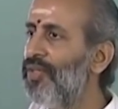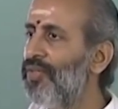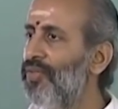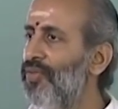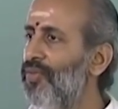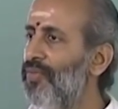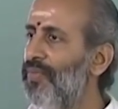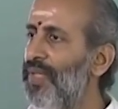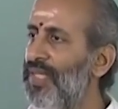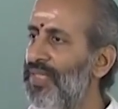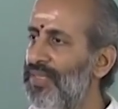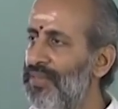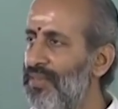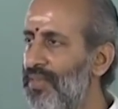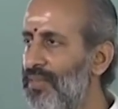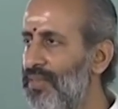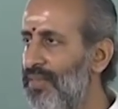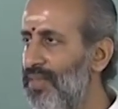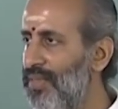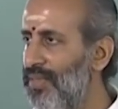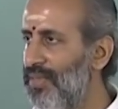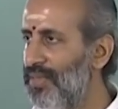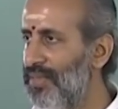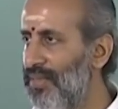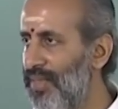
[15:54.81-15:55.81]
So based
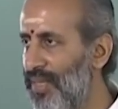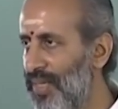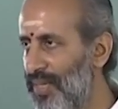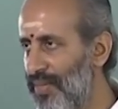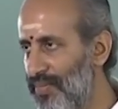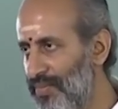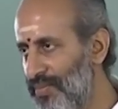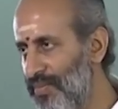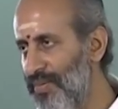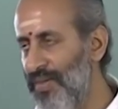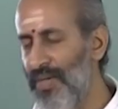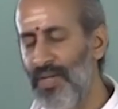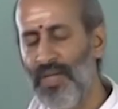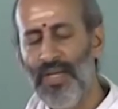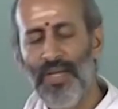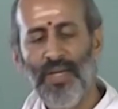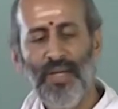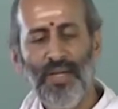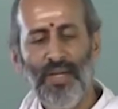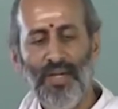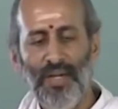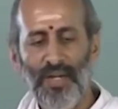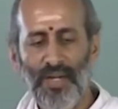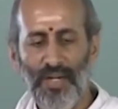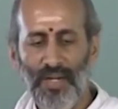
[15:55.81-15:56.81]
on this they have
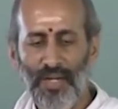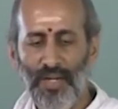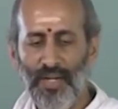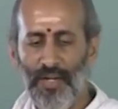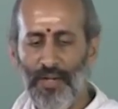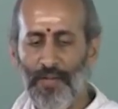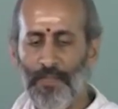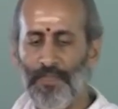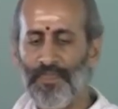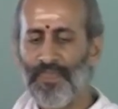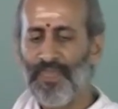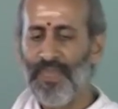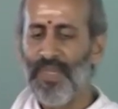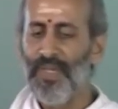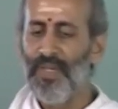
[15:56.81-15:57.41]
felt